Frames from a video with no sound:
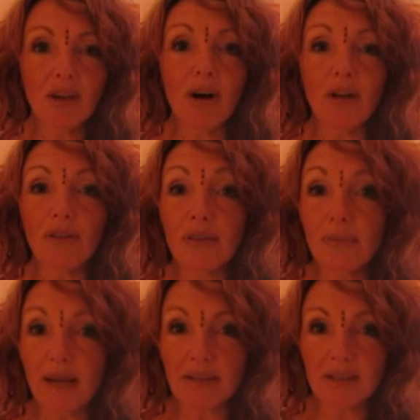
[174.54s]
on the
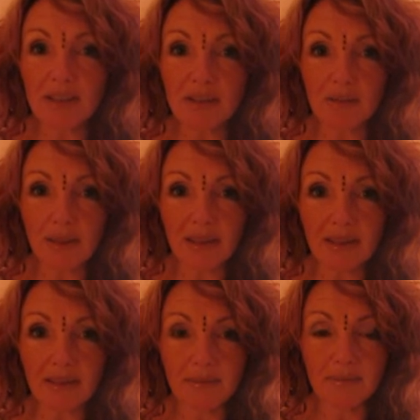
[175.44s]
mouse's wheel,
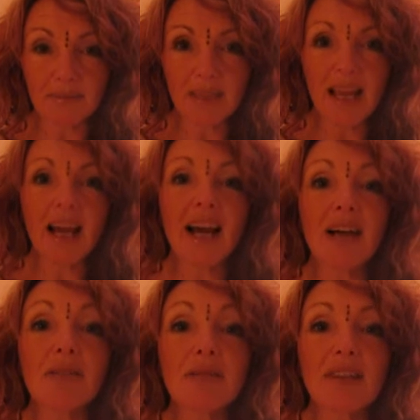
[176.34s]

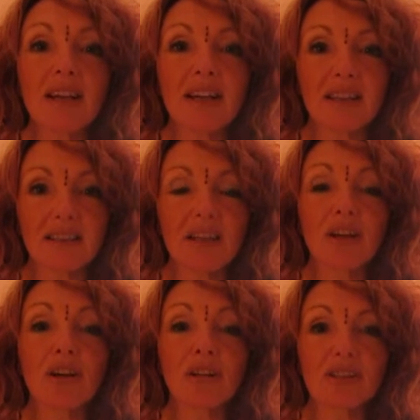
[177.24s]
out there
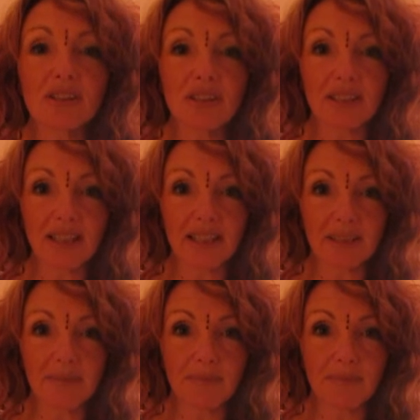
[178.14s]
constantly,